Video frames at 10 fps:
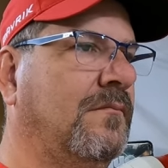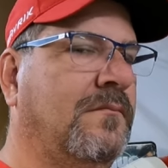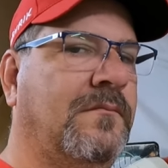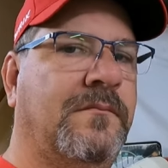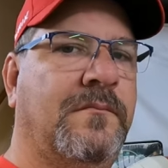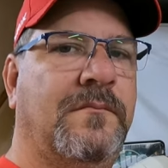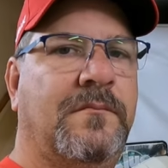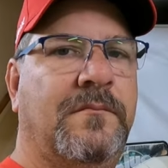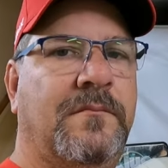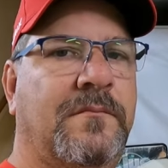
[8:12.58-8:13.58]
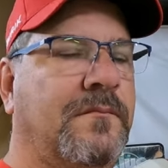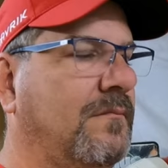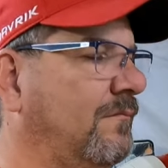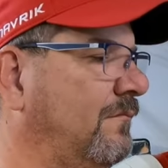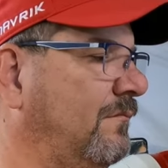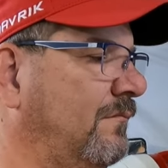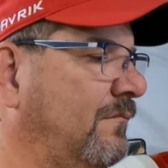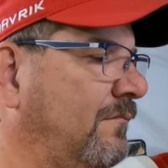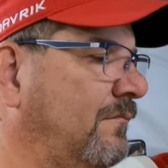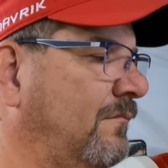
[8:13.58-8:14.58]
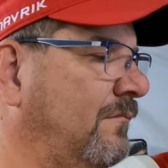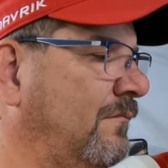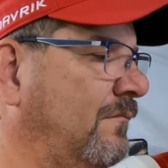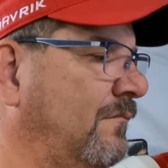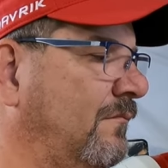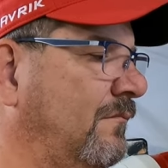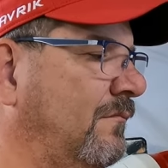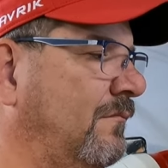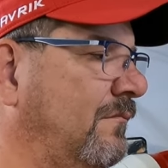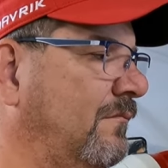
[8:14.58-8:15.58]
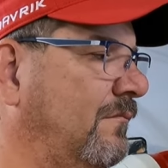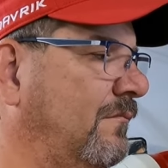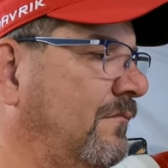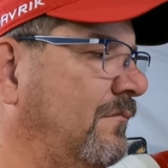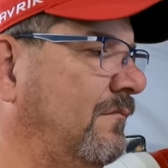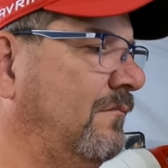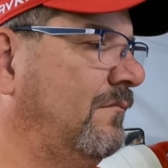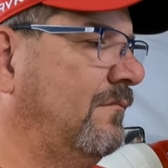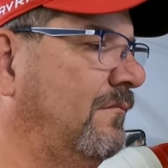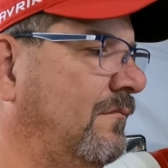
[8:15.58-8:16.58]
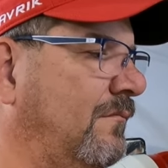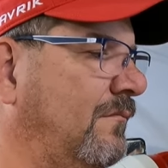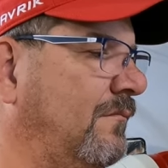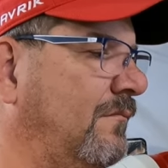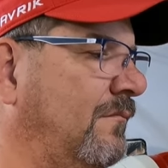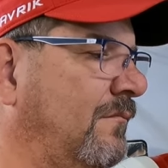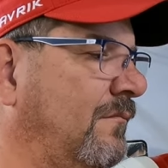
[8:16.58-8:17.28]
No words are spoken by the person on screen.